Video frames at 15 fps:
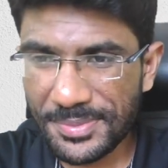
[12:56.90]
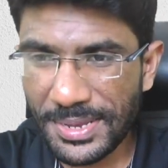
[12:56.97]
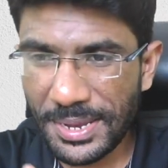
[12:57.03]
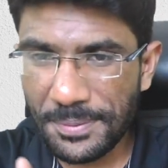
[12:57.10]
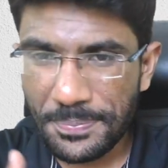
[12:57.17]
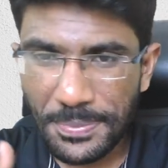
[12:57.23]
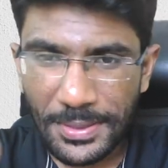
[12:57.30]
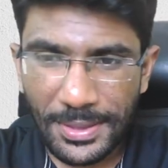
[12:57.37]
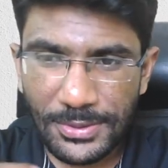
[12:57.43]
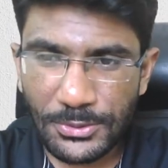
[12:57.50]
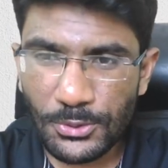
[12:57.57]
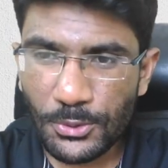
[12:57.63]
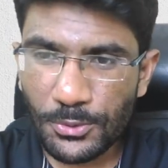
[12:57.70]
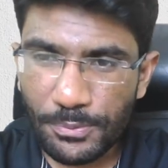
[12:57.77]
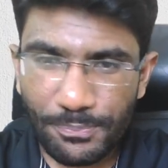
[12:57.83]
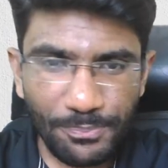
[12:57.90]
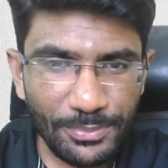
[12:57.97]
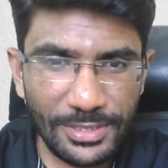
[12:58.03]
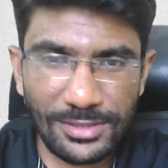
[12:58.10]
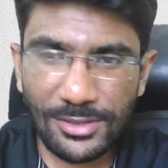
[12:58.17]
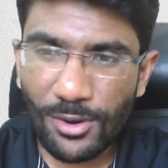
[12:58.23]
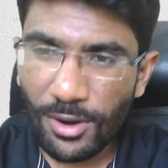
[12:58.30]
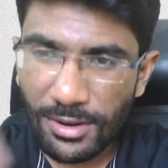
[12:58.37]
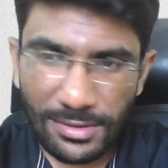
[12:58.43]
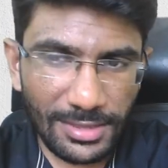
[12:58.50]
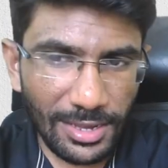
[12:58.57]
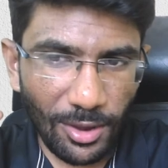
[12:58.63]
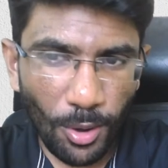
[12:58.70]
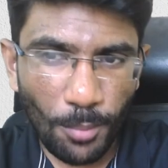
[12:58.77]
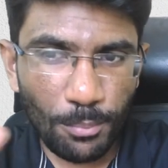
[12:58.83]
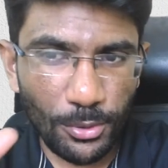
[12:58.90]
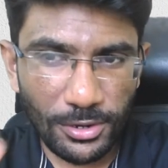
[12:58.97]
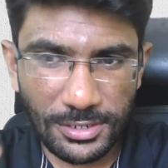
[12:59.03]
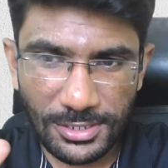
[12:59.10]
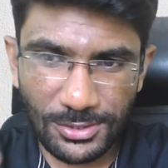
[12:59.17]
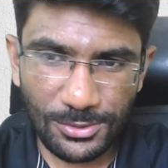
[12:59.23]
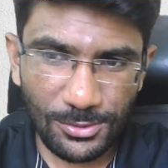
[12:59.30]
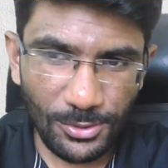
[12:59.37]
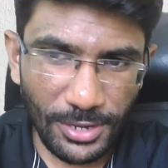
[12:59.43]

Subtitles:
Okay, so these are all the components.